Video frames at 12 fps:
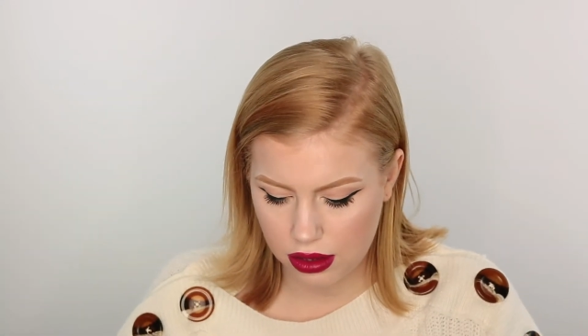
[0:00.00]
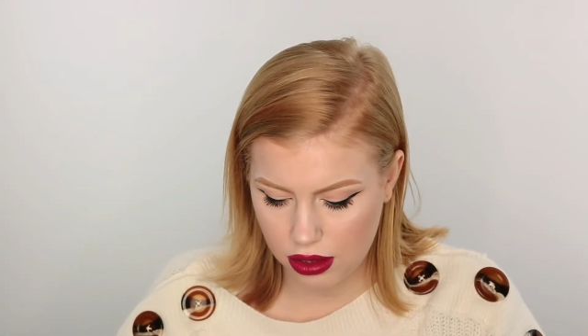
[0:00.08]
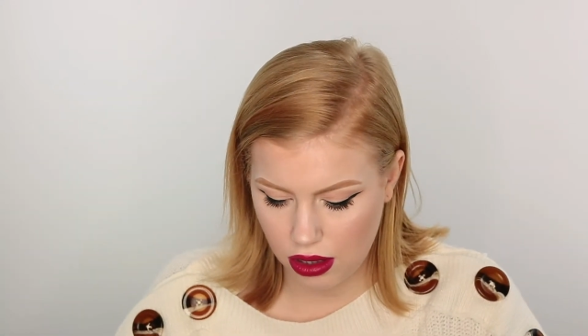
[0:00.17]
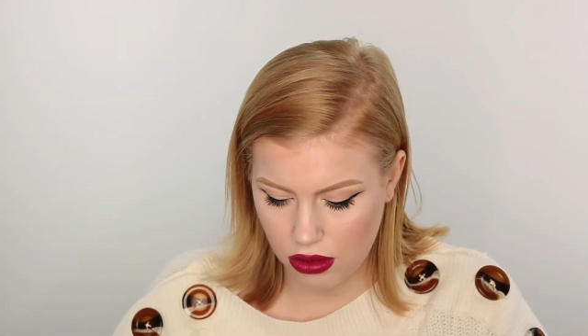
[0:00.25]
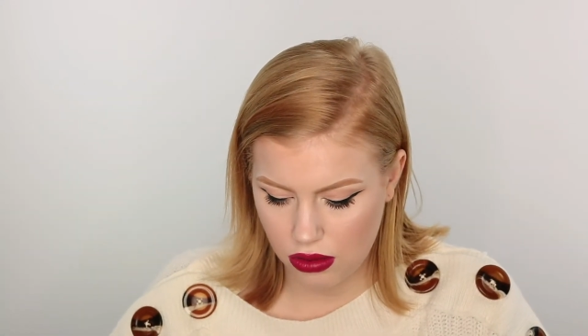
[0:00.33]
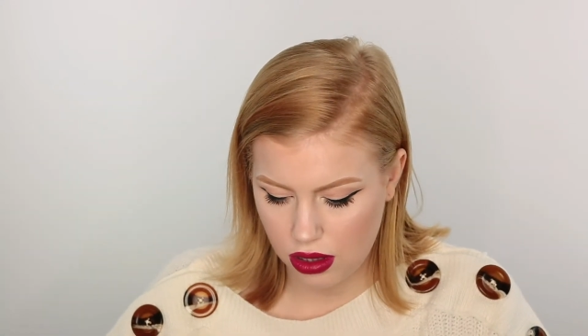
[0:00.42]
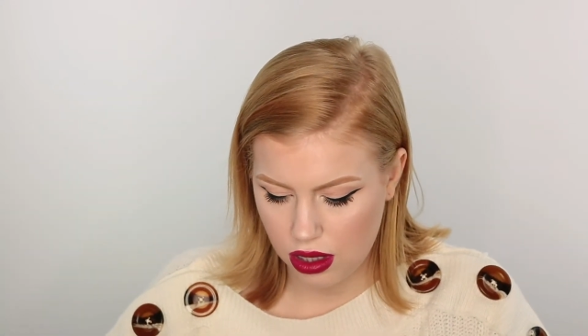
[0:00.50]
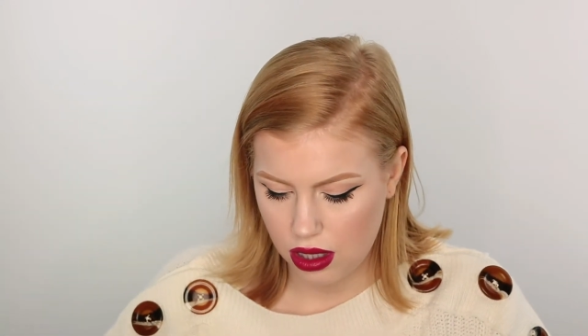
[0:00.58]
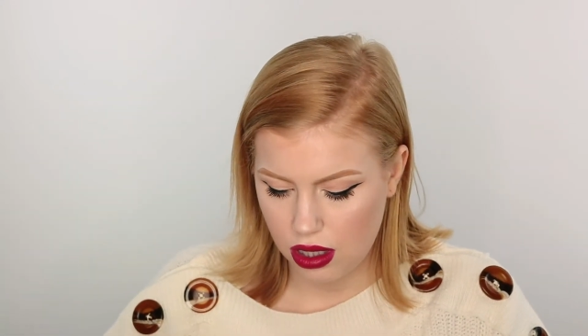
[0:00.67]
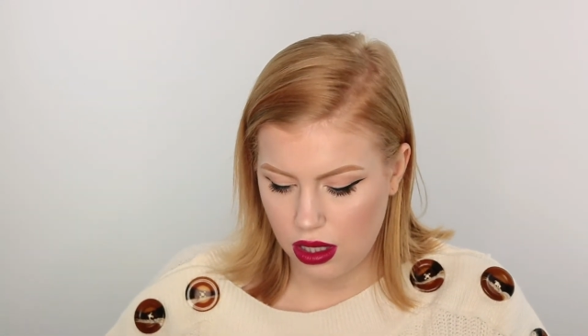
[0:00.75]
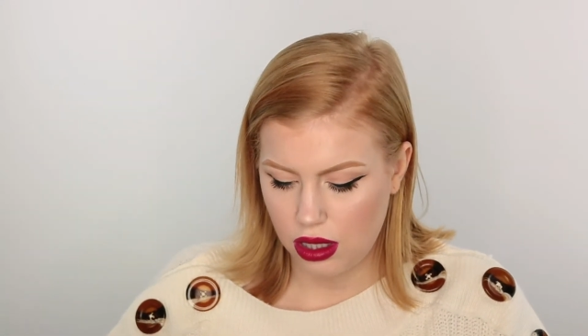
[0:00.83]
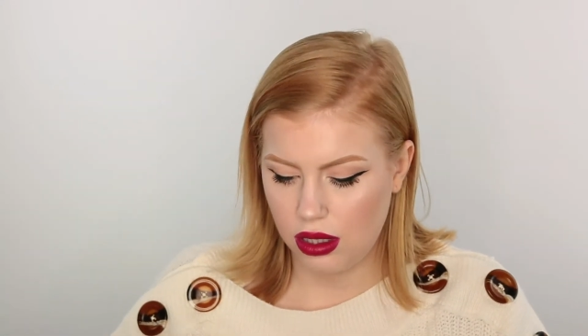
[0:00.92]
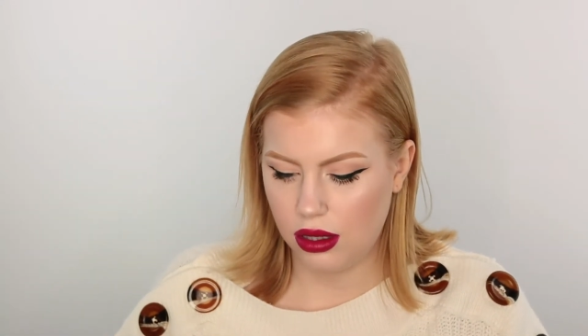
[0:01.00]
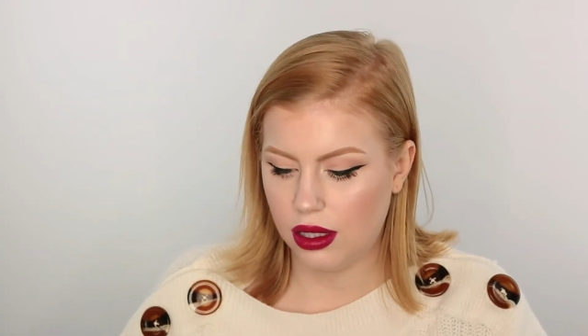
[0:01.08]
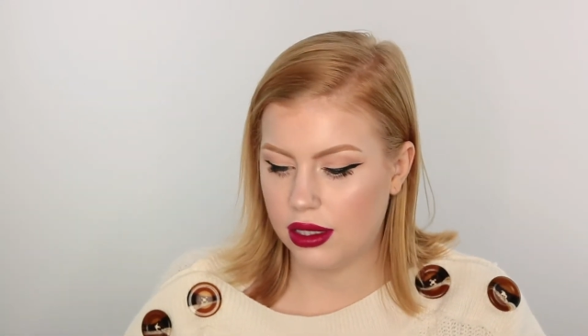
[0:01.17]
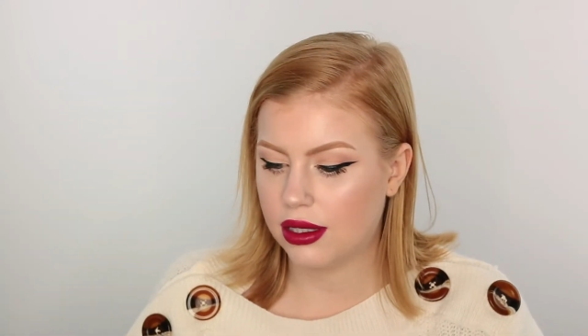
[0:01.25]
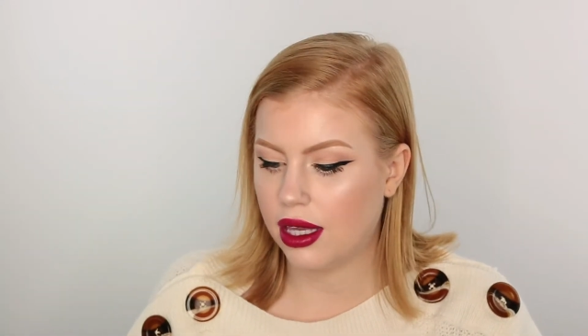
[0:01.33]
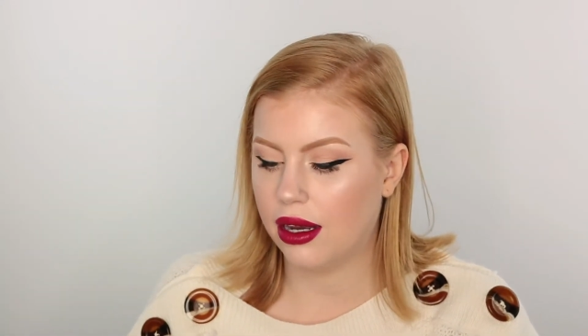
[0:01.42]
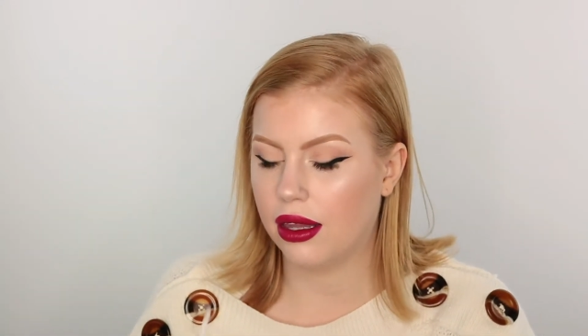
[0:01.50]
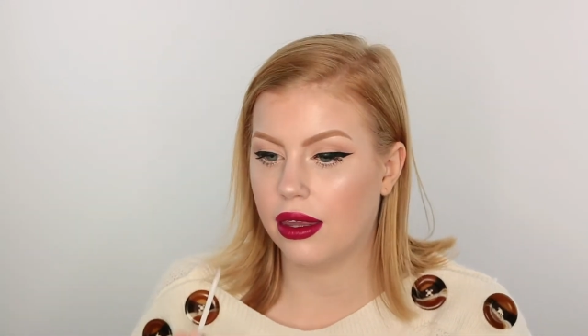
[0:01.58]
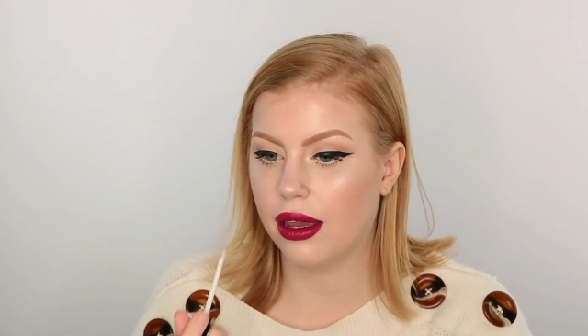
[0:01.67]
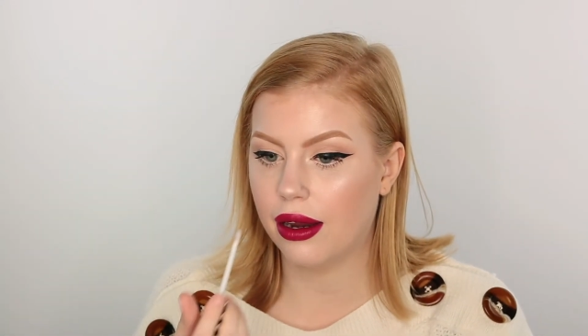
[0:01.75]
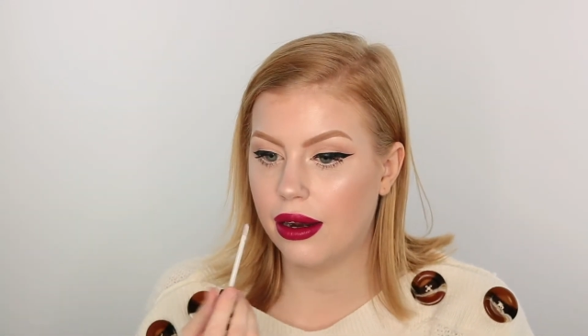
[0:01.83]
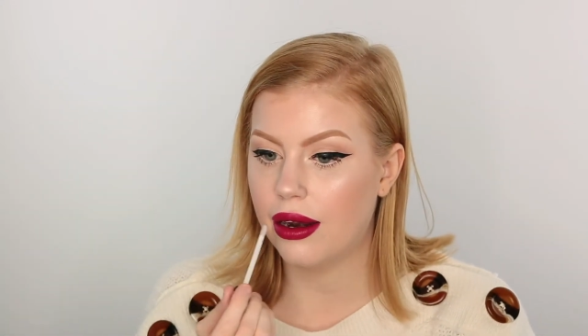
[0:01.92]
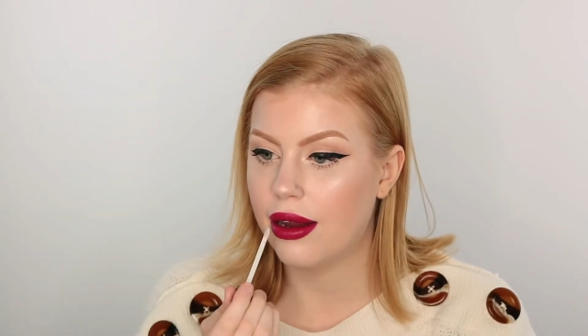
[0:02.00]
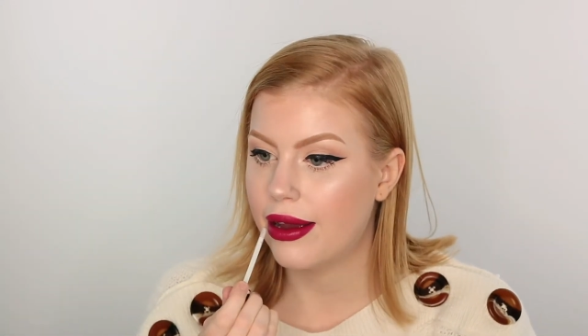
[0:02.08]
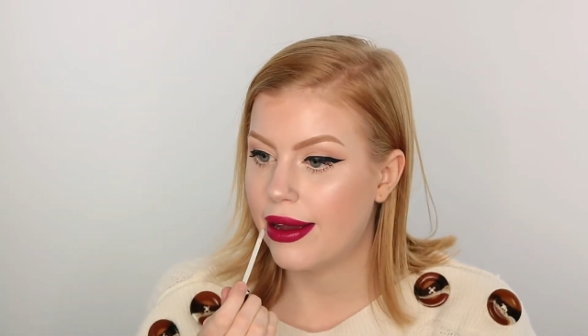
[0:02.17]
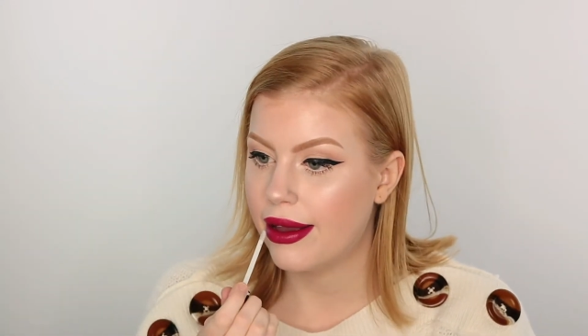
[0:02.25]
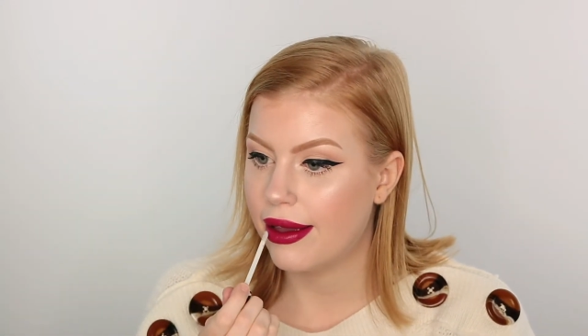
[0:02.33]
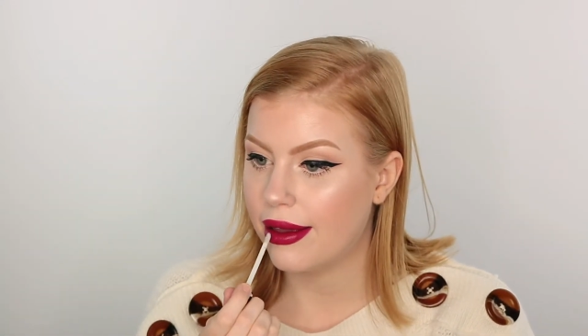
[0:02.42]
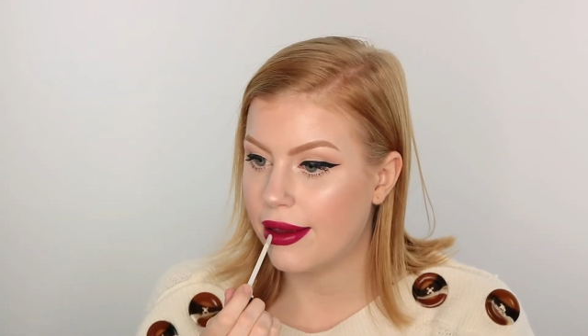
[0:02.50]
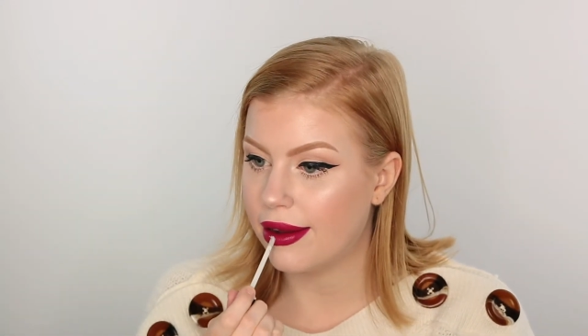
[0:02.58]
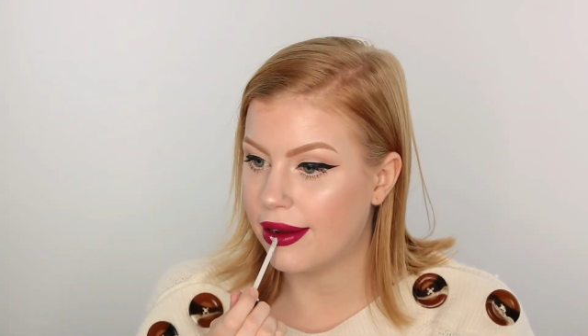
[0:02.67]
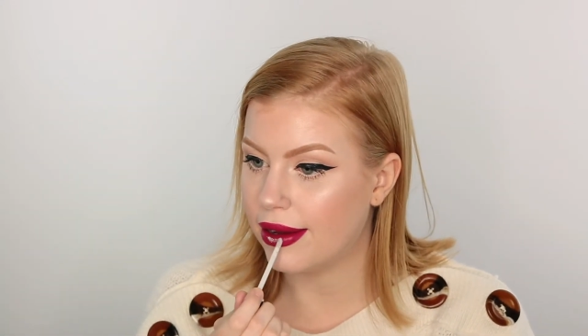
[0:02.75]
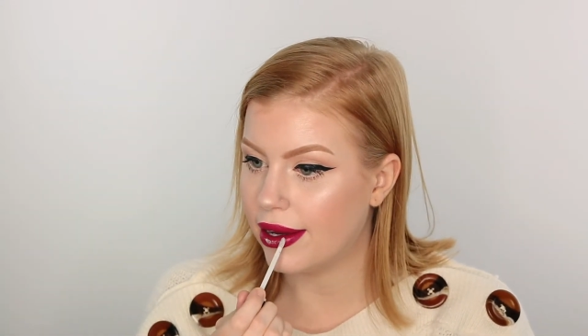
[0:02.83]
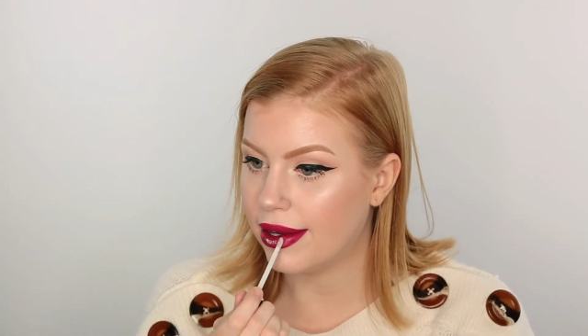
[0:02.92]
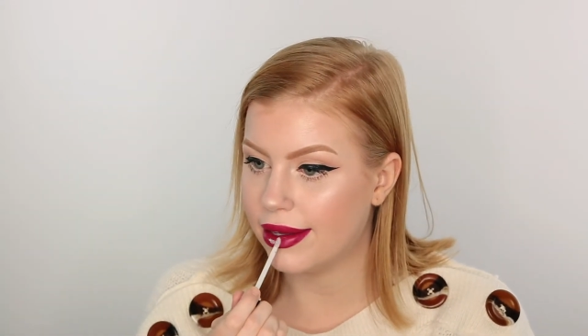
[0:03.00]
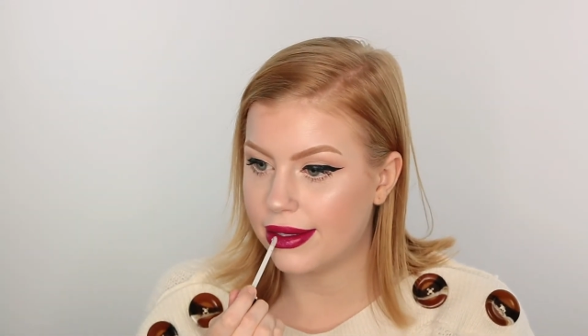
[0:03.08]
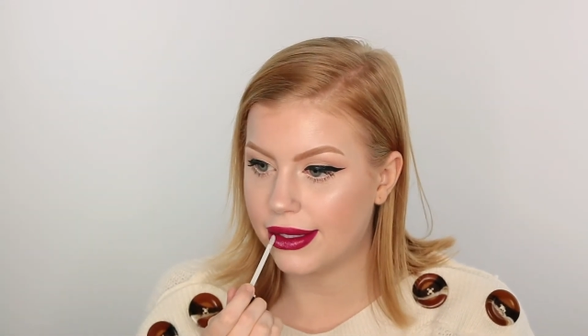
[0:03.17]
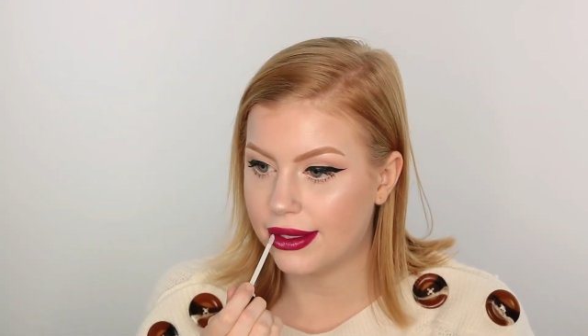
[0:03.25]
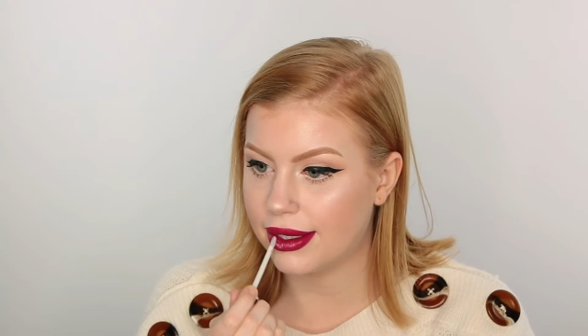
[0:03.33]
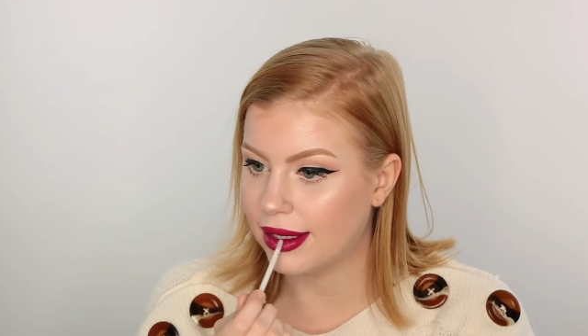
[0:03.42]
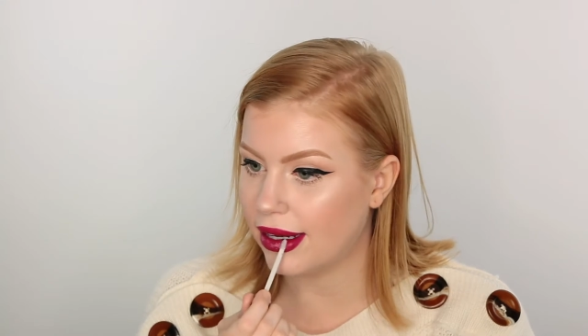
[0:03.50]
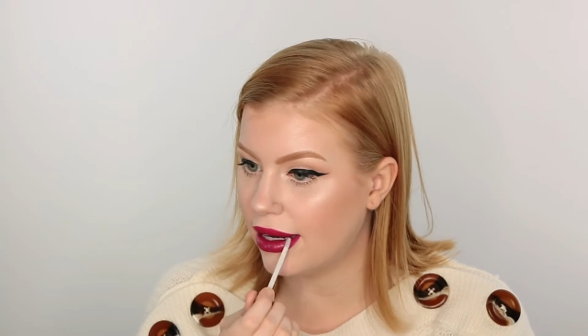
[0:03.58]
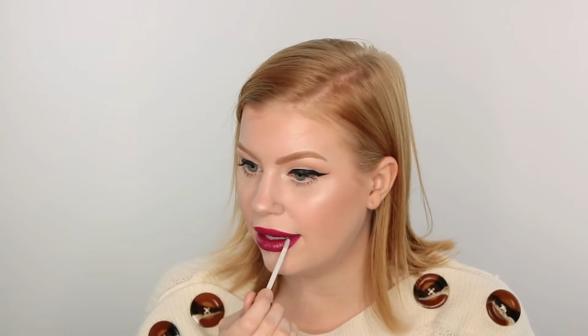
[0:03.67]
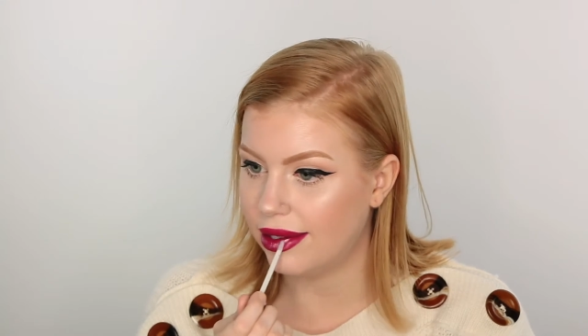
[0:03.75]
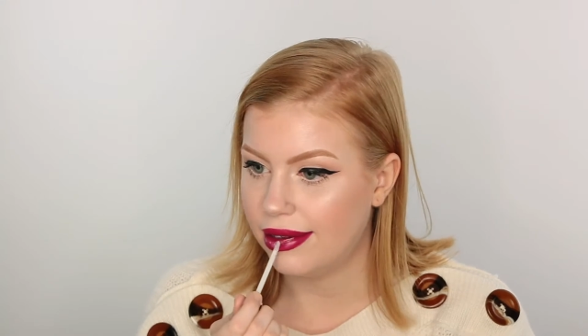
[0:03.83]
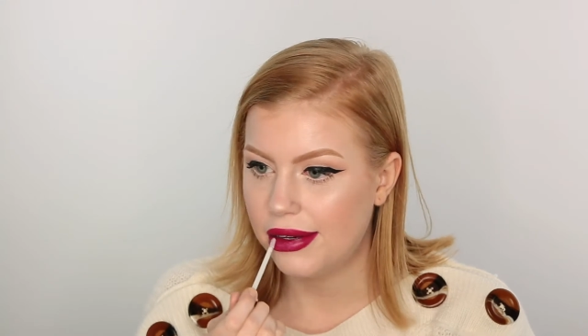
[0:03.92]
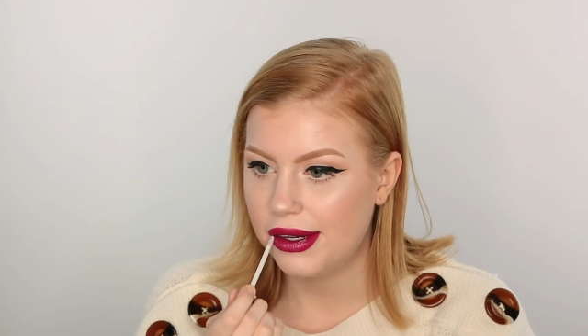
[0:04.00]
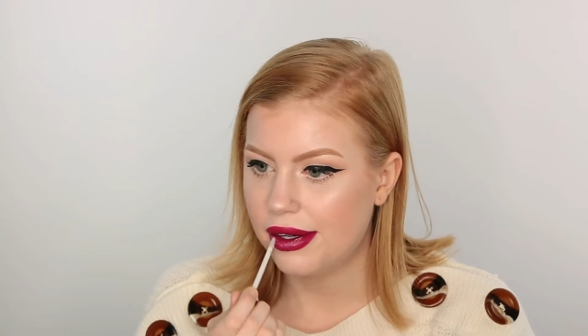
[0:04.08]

So let's get in there. Apply this on top.